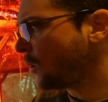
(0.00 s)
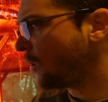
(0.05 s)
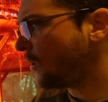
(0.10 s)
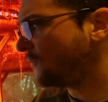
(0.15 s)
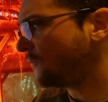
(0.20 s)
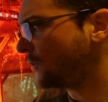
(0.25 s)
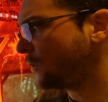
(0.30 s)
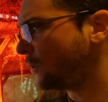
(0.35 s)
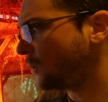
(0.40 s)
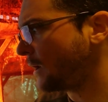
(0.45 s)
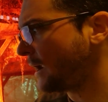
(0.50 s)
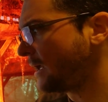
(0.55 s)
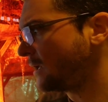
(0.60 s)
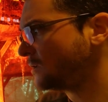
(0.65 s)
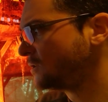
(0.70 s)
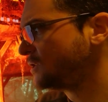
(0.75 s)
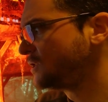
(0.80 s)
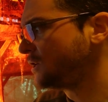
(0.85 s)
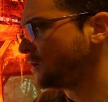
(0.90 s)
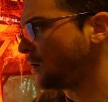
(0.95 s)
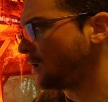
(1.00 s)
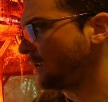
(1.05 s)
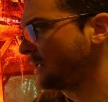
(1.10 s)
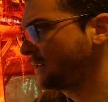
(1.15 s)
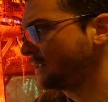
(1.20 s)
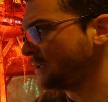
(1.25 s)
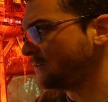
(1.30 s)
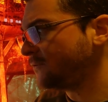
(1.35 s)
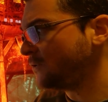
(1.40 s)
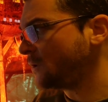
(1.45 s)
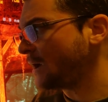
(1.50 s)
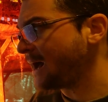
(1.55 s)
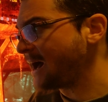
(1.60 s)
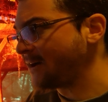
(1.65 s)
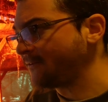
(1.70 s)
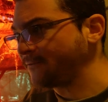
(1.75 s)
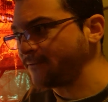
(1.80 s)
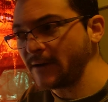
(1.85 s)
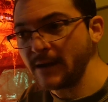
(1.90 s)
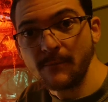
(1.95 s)
of your LG OLED if you
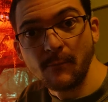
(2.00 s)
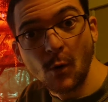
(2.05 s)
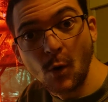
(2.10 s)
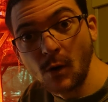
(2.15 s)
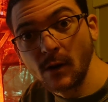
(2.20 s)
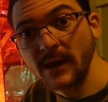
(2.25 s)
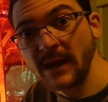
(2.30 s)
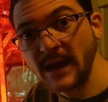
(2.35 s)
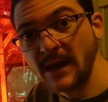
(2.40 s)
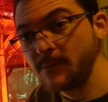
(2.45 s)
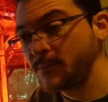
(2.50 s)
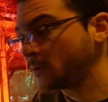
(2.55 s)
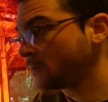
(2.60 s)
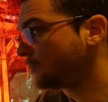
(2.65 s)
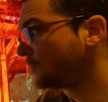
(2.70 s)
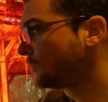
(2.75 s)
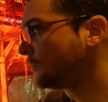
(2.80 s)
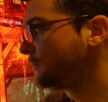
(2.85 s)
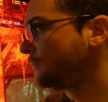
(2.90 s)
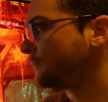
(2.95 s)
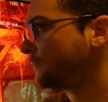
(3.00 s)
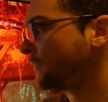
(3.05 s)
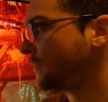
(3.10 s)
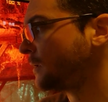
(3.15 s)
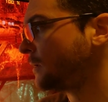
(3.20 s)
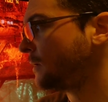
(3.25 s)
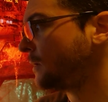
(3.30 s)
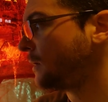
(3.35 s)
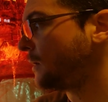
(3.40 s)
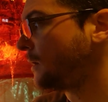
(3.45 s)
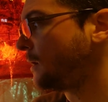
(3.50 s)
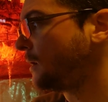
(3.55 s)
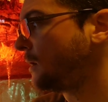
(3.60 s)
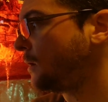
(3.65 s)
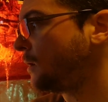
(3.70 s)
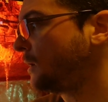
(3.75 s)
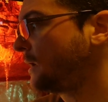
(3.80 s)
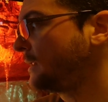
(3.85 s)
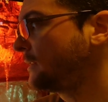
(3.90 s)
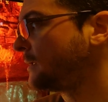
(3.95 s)
have a more capable uh,
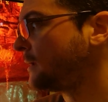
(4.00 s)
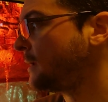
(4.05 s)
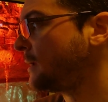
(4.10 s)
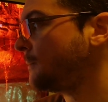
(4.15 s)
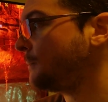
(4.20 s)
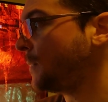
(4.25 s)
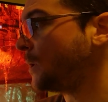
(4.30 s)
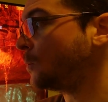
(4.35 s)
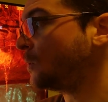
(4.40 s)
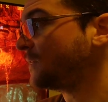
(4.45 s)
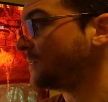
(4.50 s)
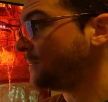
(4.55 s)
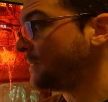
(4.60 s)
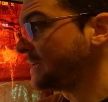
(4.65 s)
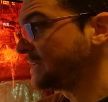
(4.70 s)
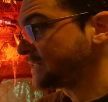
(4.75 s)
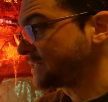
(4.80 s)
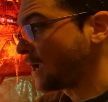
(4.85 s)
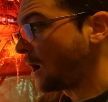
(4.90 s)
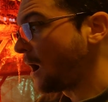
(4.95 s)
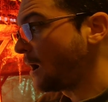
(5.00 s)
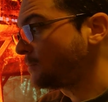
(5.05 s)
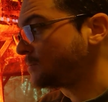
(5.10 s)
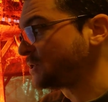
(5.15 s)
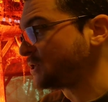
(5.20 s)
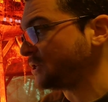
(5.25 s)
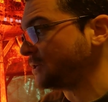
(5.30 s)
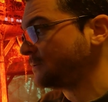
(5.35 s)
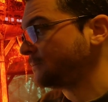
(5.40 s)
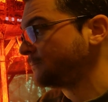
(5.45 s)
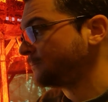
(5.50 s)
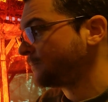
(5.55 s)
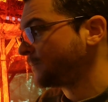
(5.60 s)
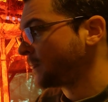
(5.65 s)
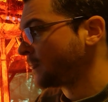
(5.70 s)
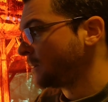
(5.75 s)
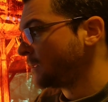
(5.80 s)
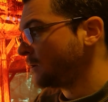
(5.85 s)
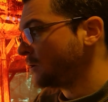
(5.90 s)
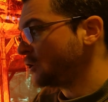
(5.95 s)
OLED. But with this option,
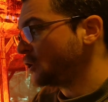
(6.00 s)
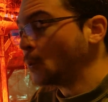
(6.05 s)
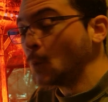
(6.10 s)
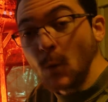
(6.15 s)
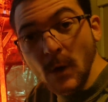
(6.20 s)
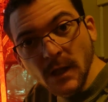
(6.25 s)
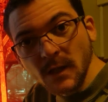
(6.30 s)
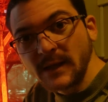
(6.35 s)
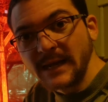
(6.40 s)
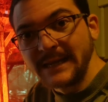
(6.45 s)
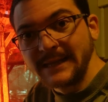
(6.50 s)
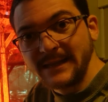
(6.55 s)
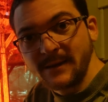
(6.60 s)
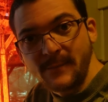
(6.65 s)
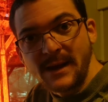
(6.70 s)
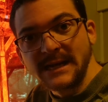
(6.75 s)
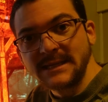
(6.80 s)
you will get the